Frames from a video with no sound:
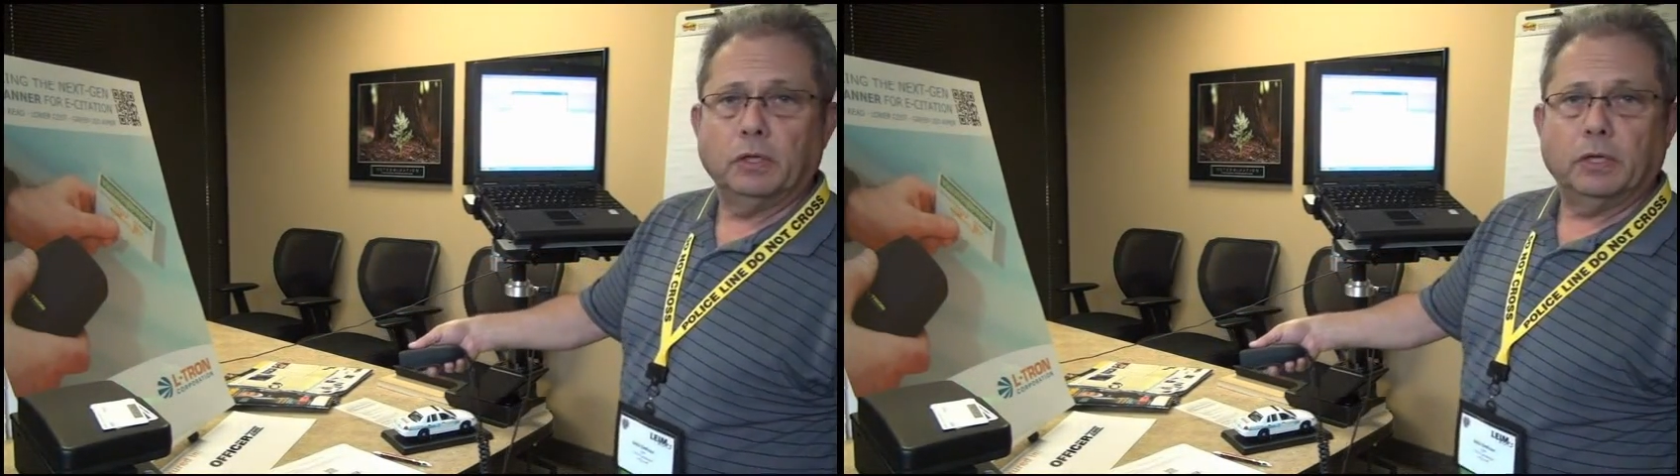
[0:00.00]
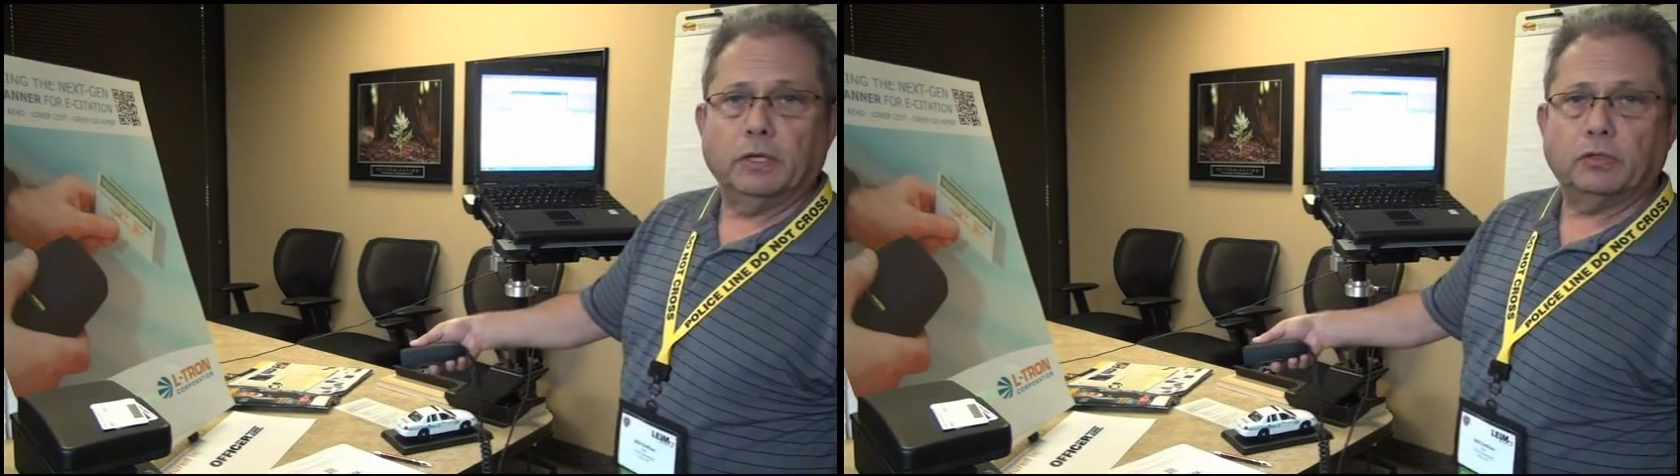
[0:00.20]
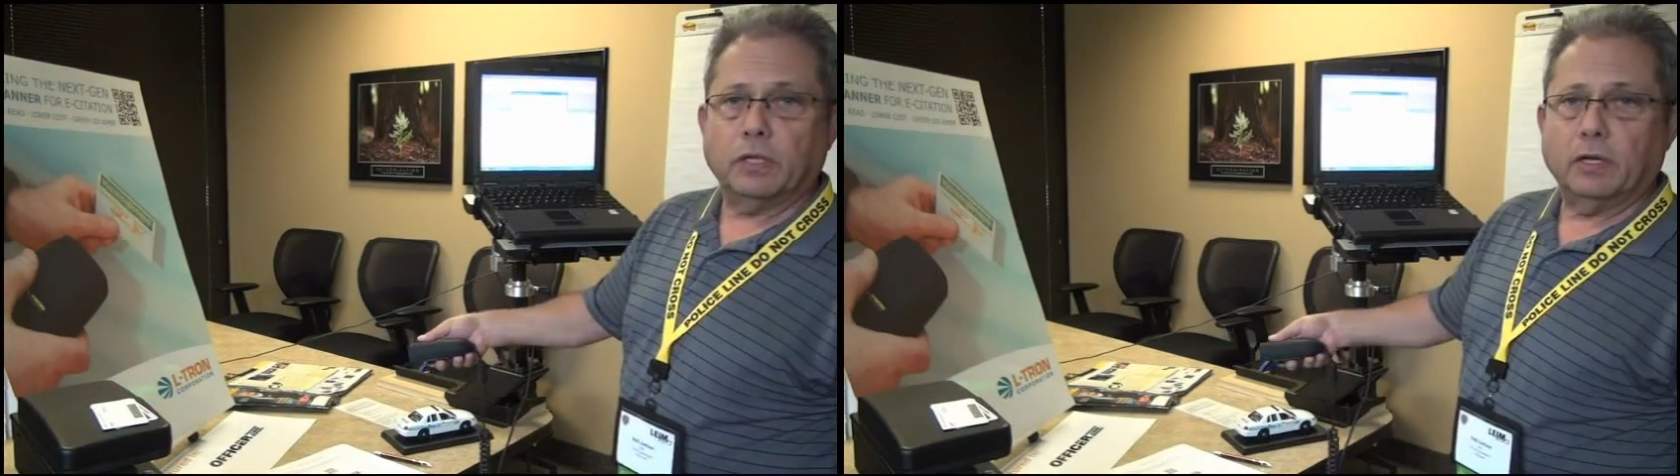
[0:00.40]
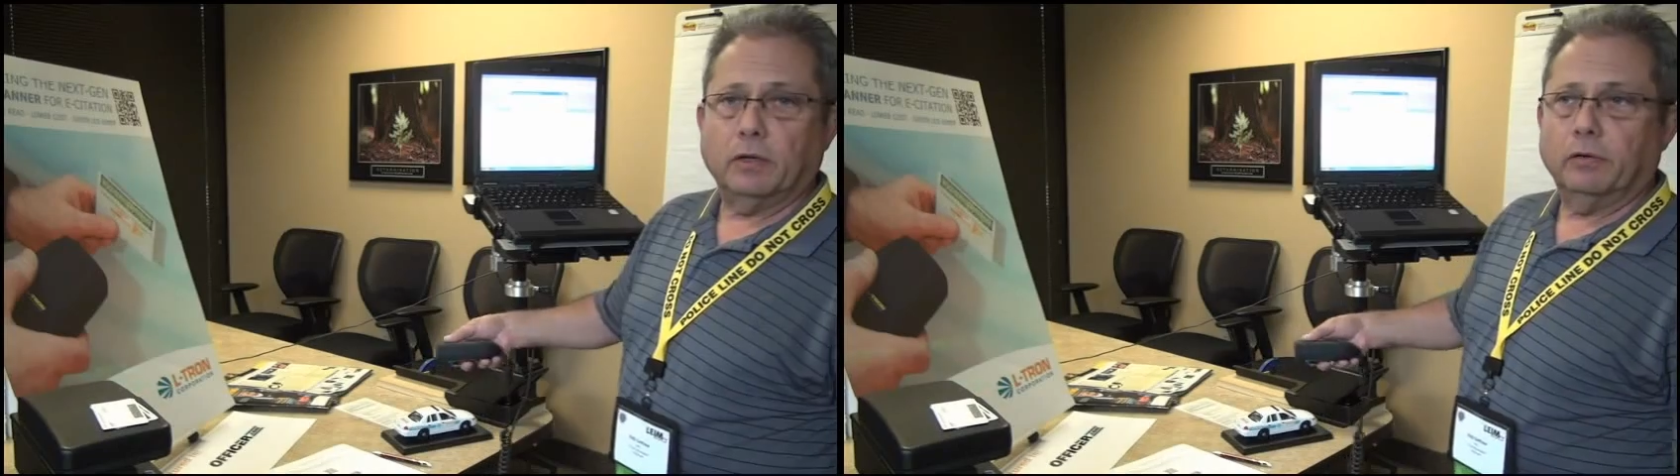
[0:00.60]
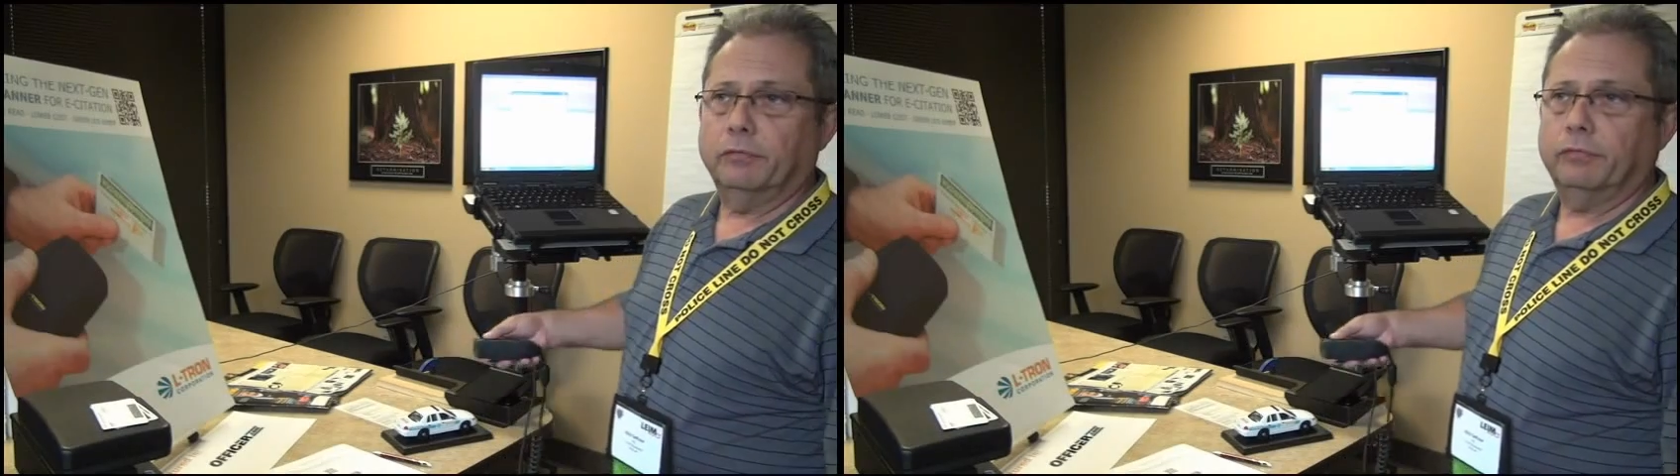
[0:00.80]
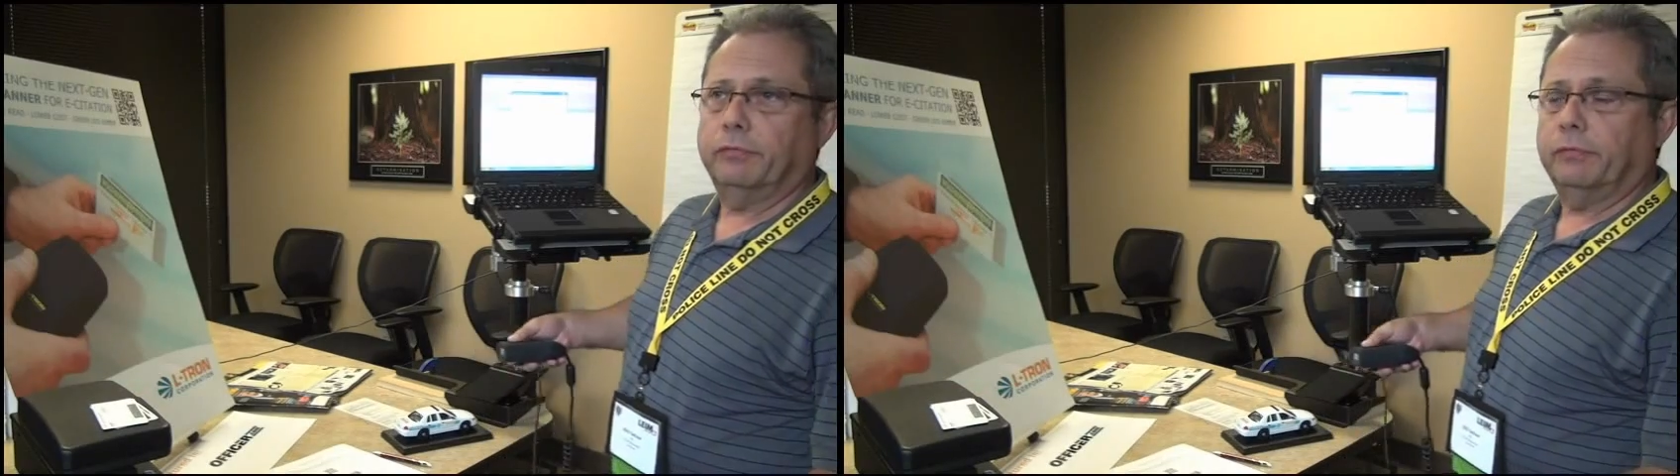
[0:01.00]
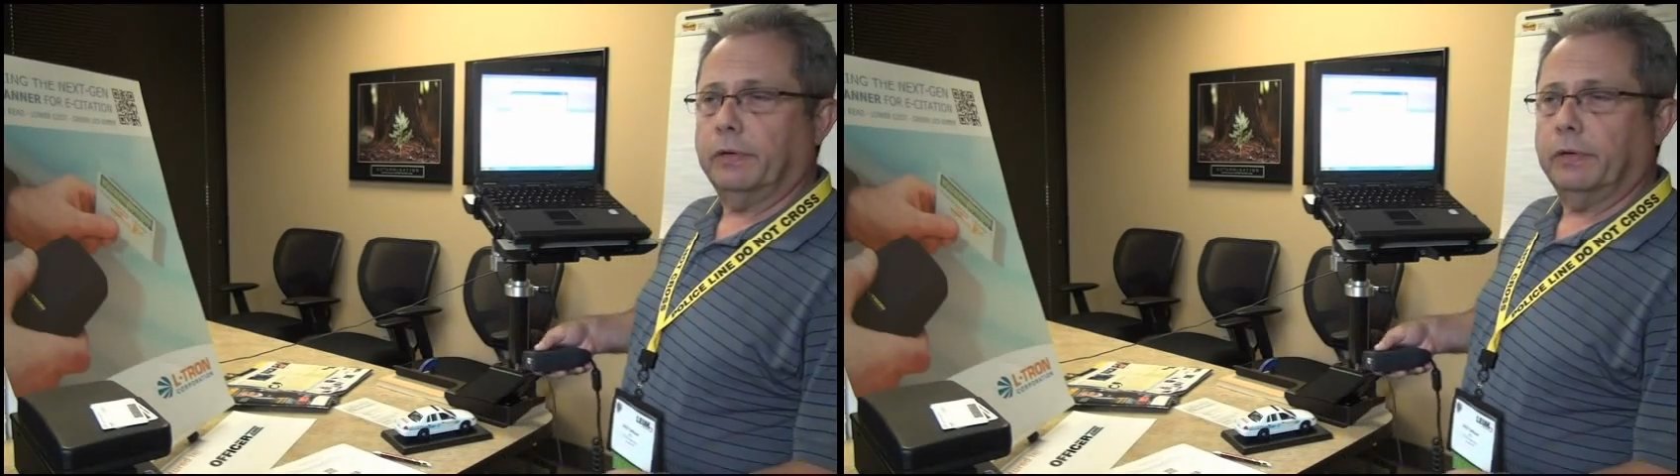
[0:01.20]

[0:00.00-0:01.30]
instead of